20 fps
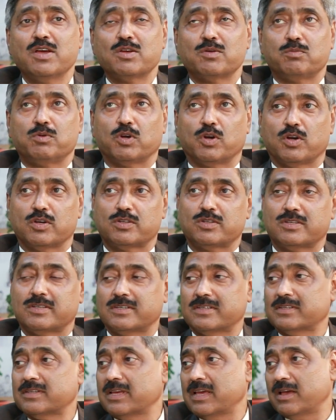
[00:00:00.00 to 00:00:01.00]

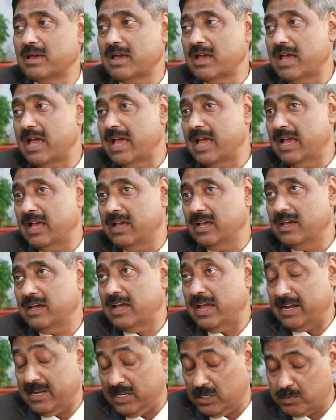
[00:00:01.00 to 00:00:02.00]
Because,
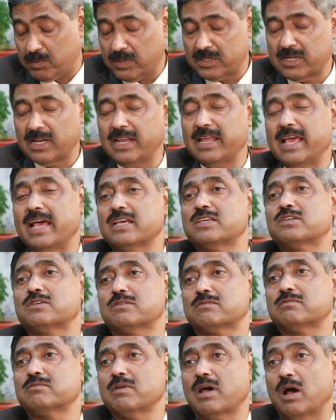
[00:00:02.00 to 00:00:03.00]
and especially
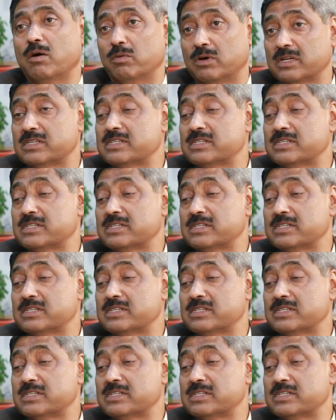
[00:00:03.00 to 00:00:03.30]
as our